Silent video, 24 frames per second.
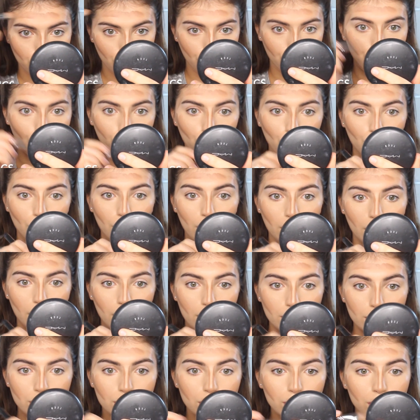your
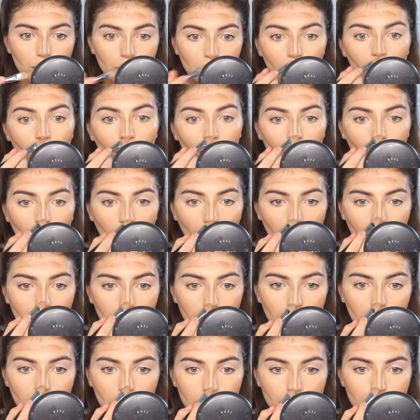forehead and
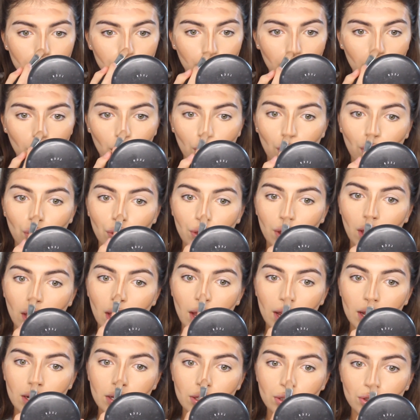a little bit on the
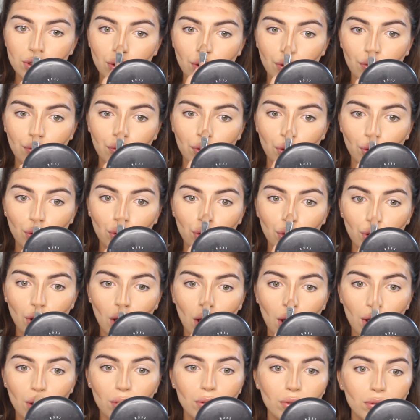end of your
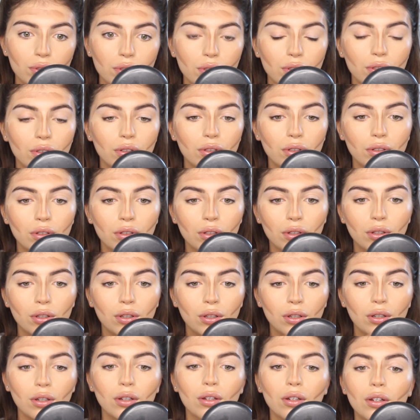nose.
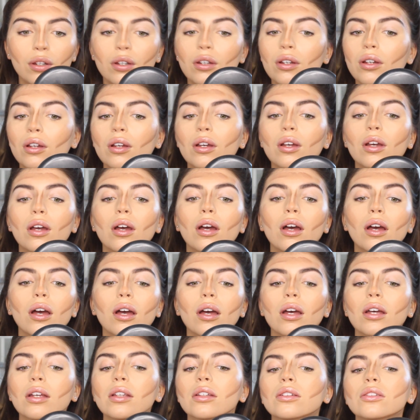
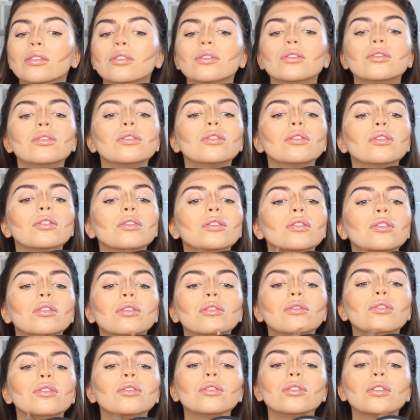And
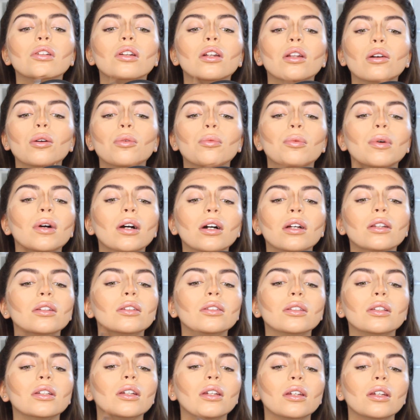just a little bit
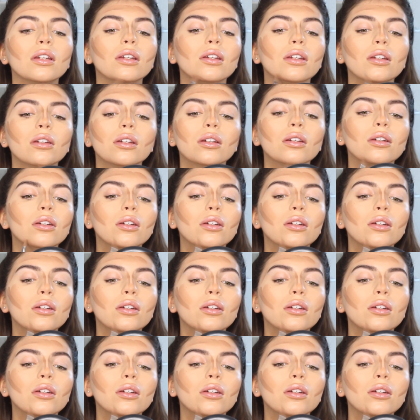under here,